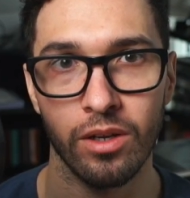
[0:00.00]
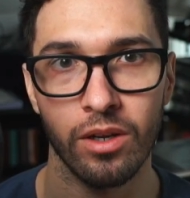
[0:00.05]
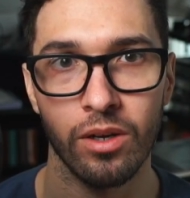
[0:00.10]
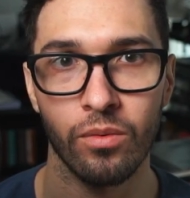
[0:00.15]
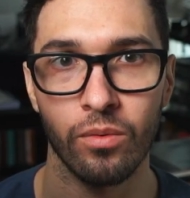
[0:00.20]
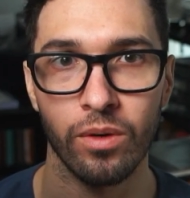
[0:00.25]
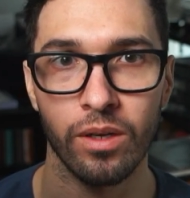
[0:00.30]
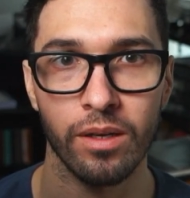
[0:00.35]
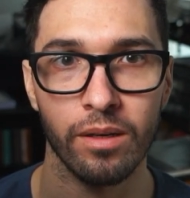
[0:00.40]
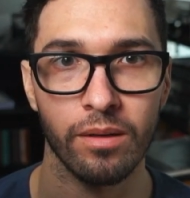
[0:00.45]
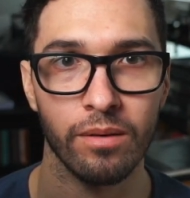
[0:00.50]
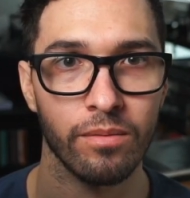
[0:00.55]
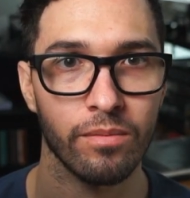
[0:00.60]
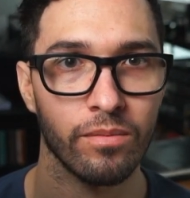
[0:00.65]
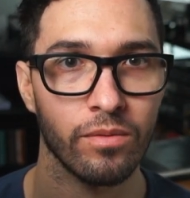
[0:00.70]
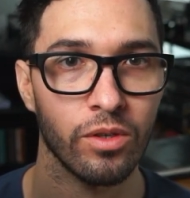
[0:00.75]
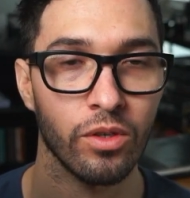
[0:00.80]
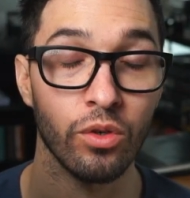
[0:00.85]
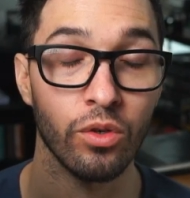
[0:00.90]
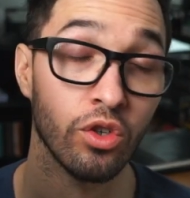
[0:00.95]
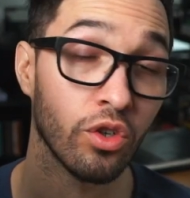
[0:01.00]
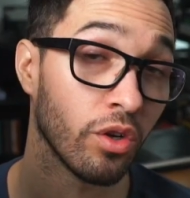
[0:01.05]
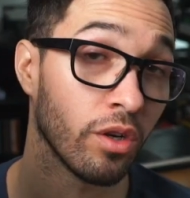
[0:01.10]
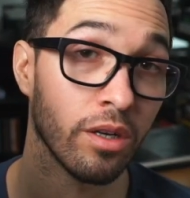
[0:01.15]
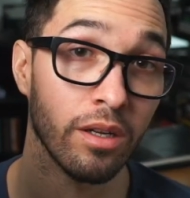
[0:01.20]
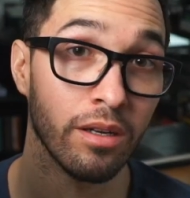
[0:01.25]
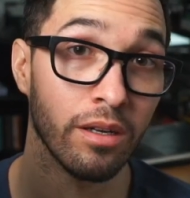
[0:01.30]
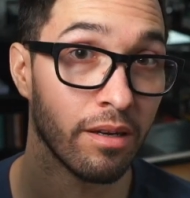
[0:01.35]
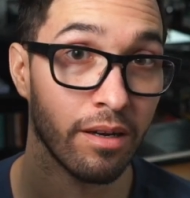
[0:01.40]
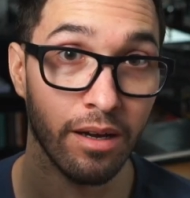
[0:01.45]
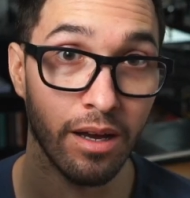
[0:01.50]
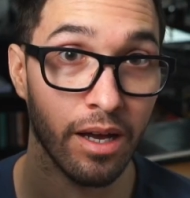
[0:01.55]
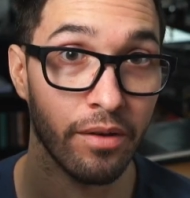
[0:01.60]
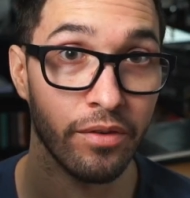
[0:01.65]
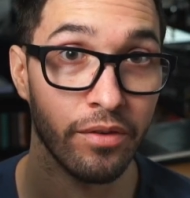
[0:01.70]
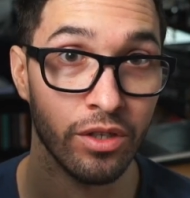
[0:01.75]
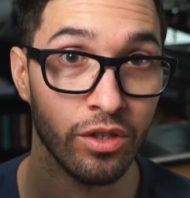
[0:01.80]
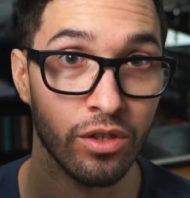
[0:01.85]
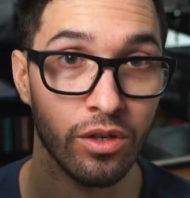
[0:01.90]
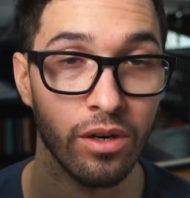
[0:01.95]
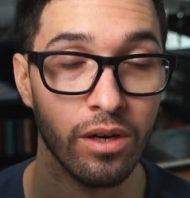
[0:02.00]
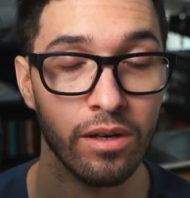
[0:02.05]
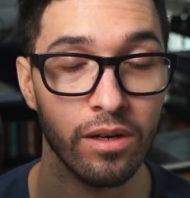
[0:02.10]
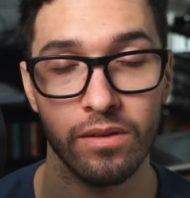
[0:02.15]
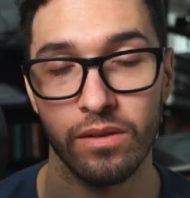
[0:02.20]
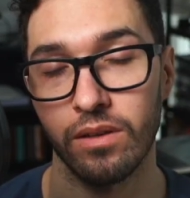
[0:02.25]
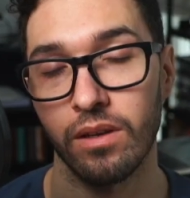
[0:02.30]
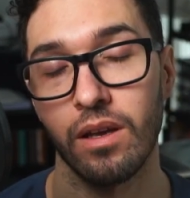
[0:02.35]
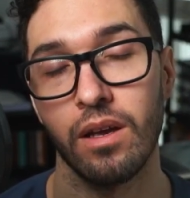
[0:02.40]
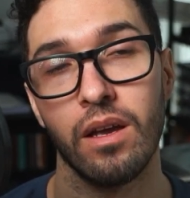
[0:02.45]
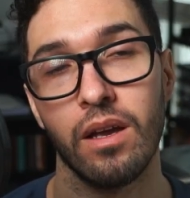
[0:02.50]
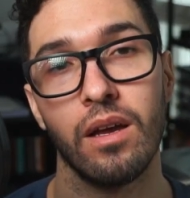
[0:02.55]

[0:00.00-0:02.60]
You should have insurance.